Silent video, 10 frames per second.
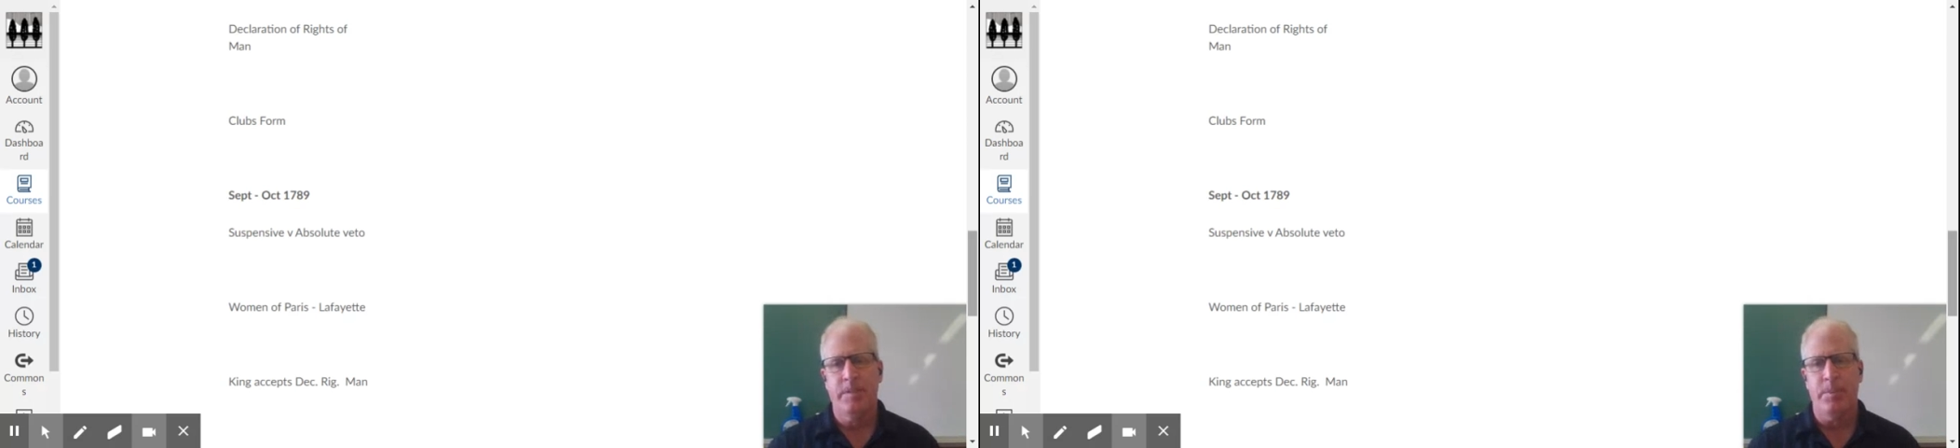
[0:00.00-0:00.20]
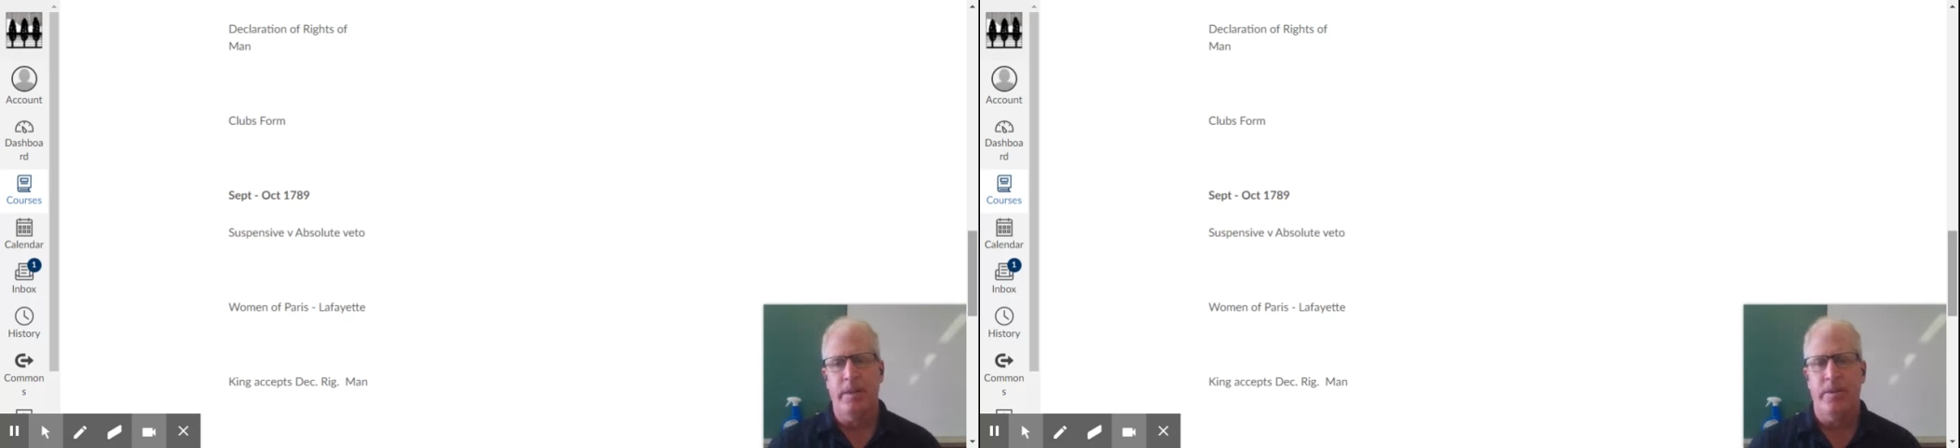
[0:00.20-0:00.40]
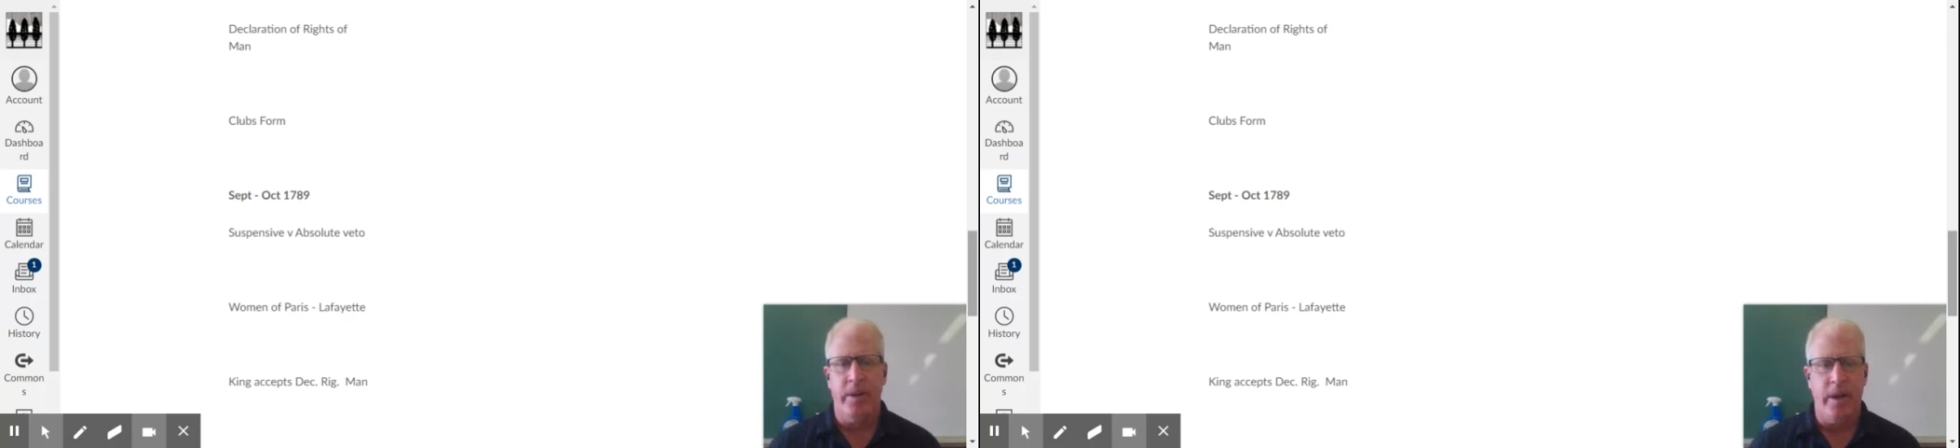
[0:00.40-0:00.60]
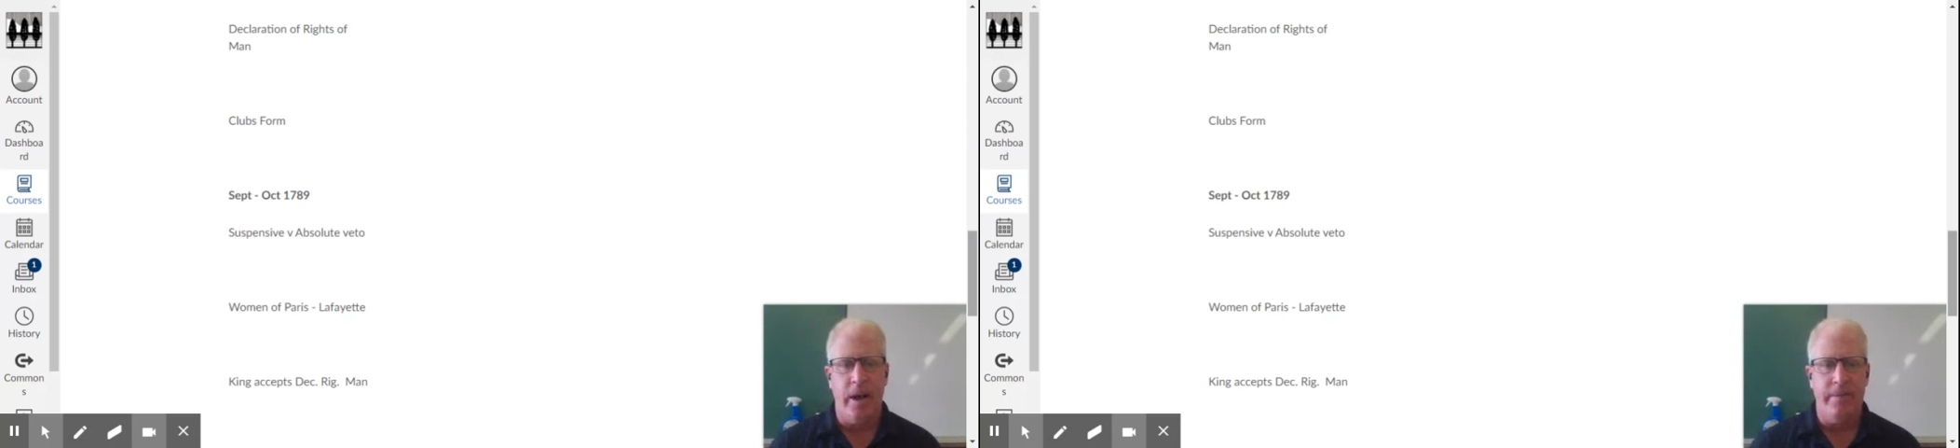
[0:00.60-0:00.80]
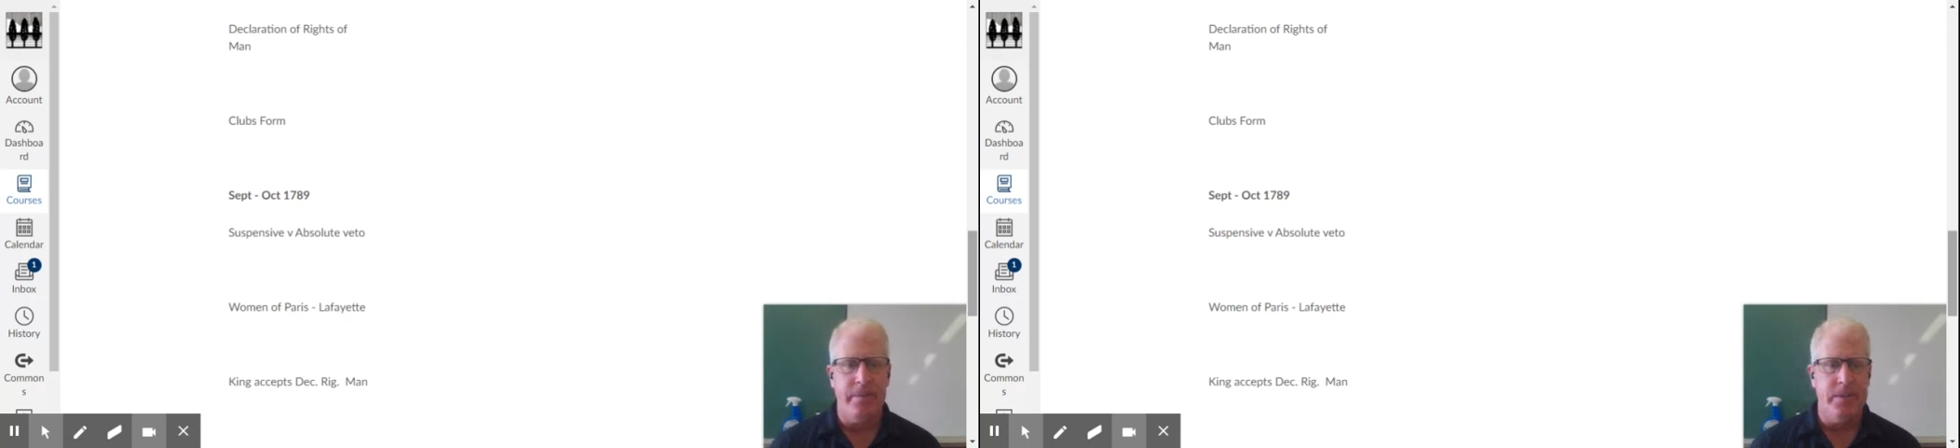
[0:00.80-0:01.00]
splintering
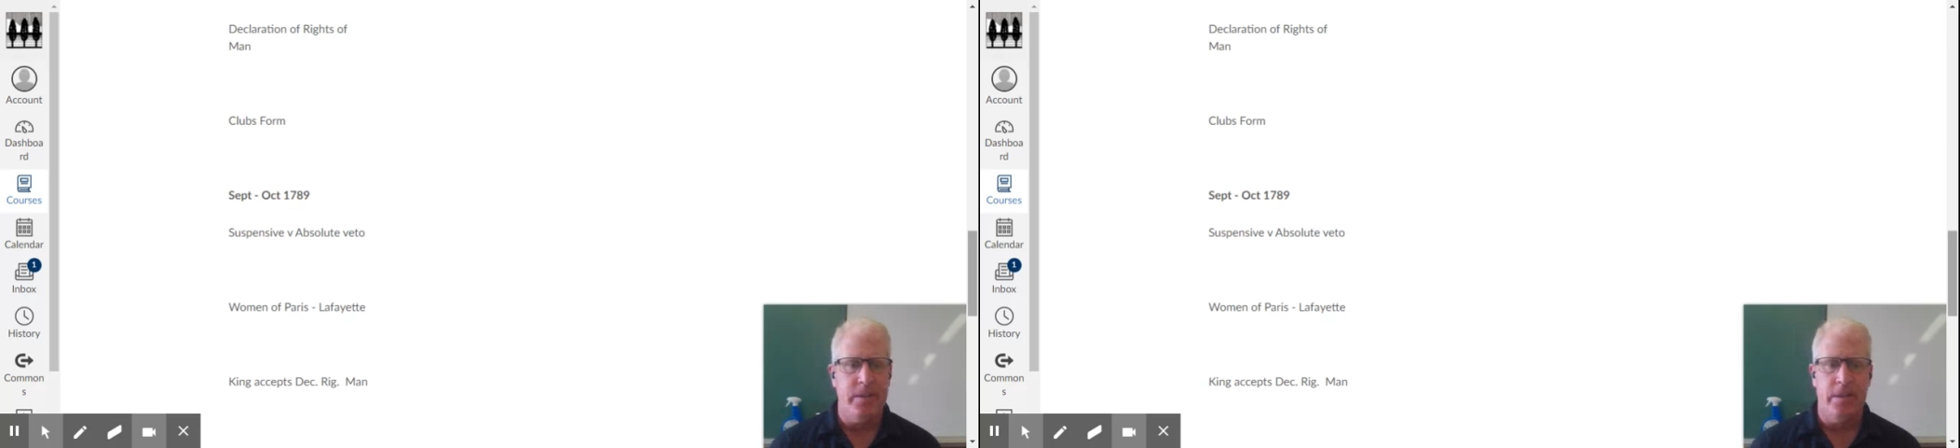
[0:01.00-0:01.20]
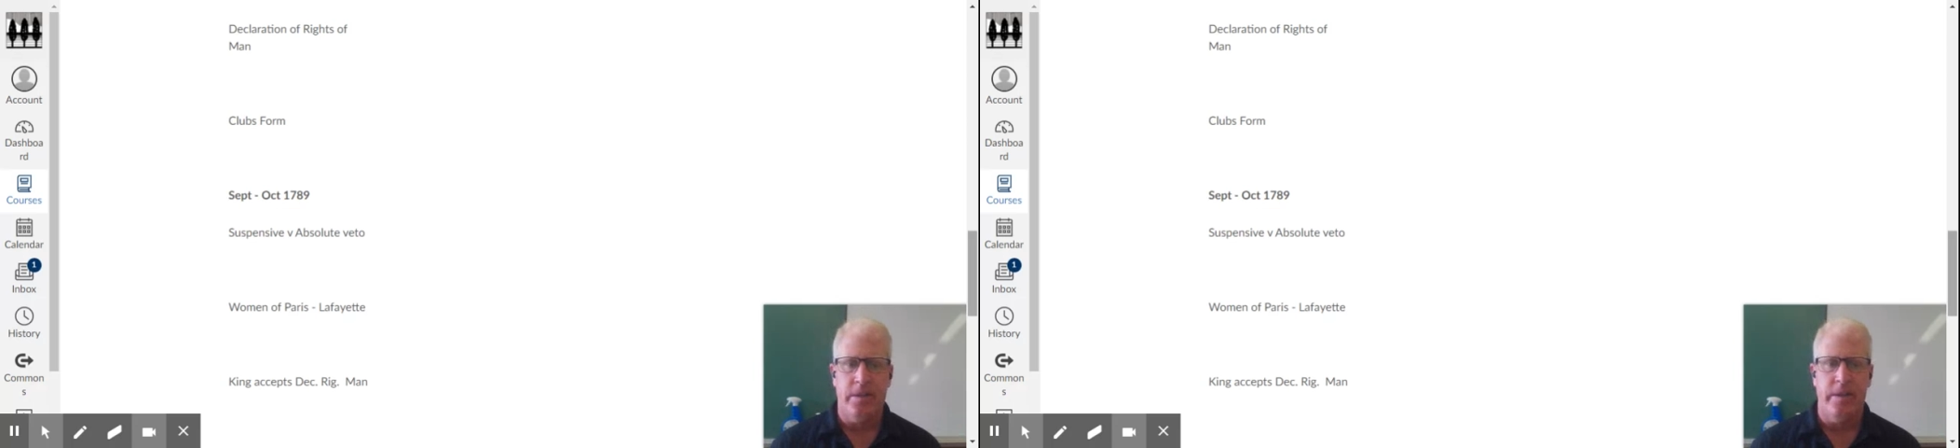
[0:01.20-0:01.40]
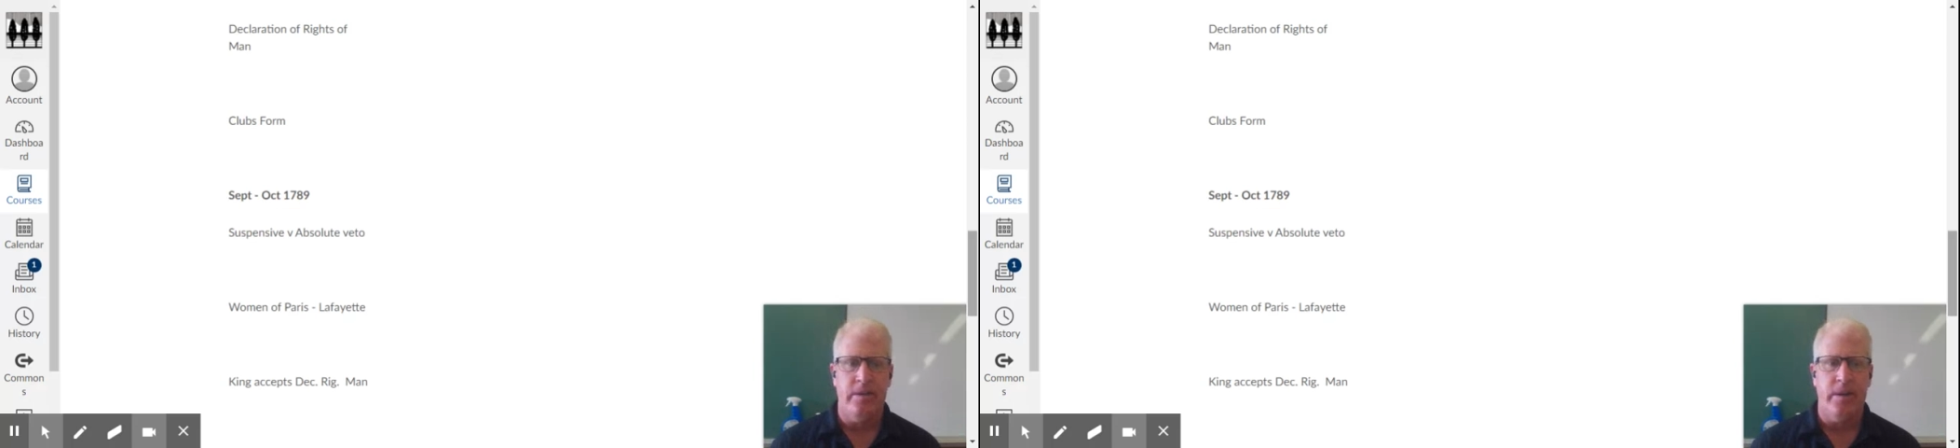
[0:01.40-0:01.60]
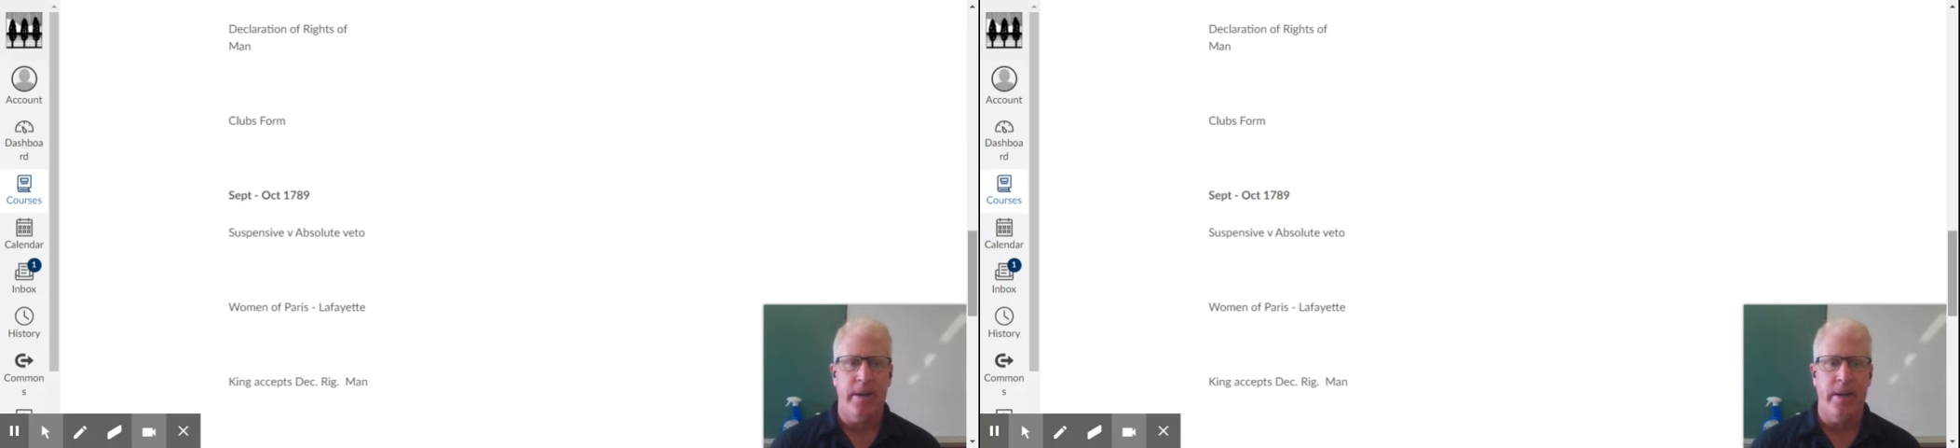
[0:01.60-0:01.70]
off into,